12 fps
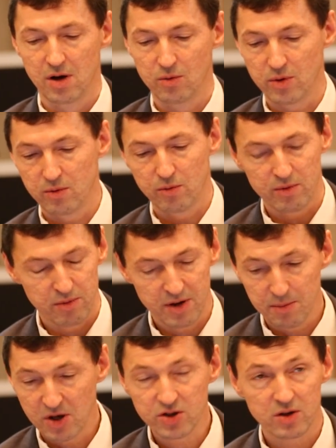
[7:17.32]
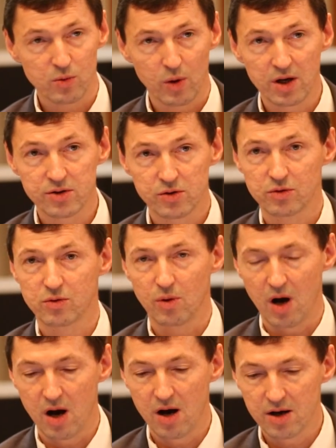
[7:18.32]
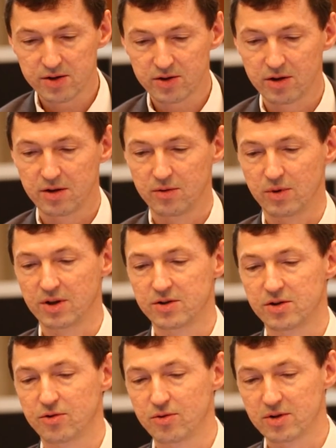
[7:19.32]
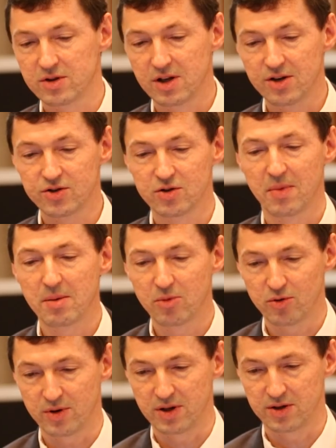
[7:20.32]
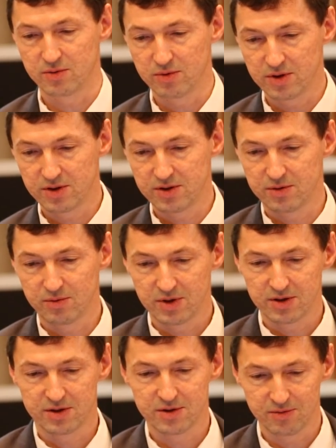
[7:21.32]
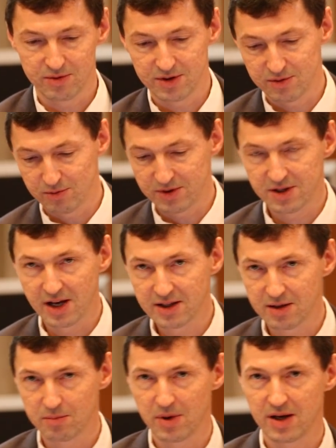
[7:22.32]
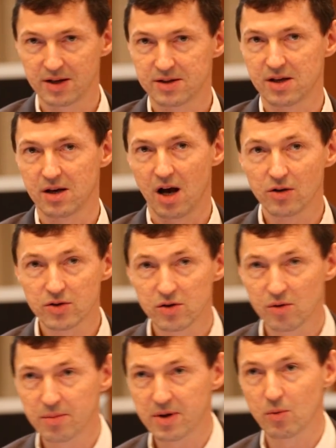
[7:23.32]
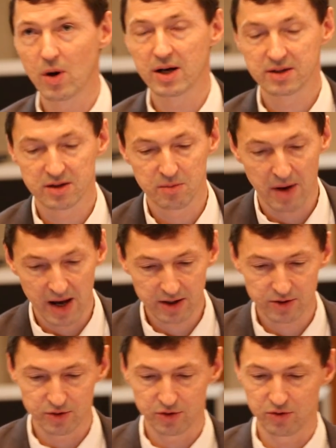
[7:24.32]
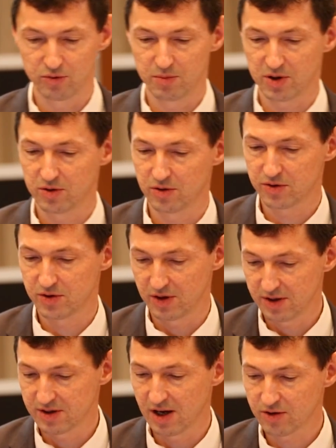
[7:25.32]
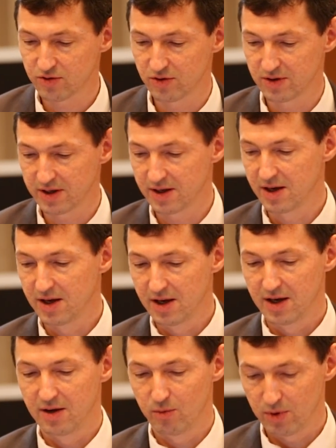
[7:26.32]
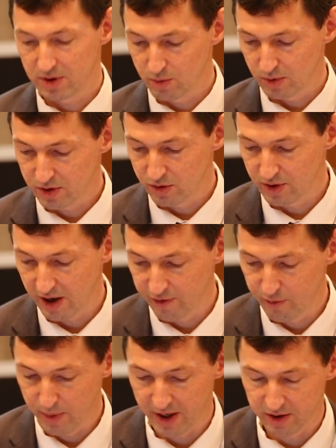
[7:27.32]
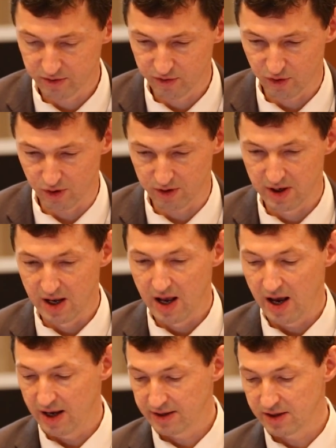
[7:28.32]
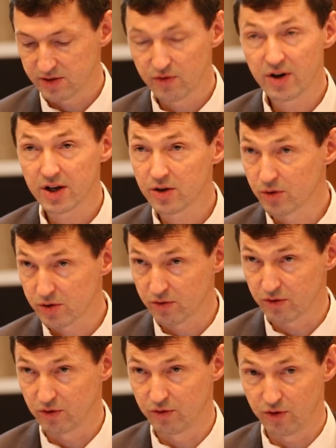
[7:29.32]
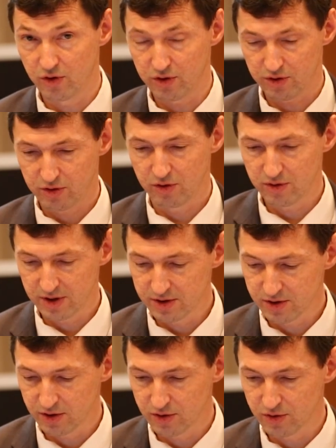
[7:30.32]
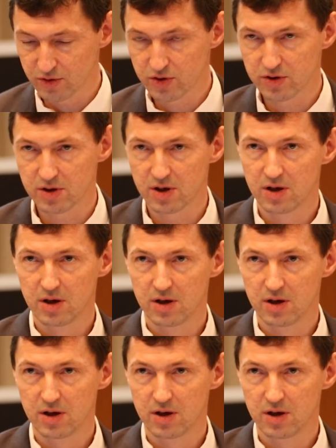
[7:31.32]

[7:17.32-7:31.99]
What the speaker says: we very much advise you to ask with translation memories, with database also provided back to you, because it's actually what you have paid for. And it's very useful for your institution,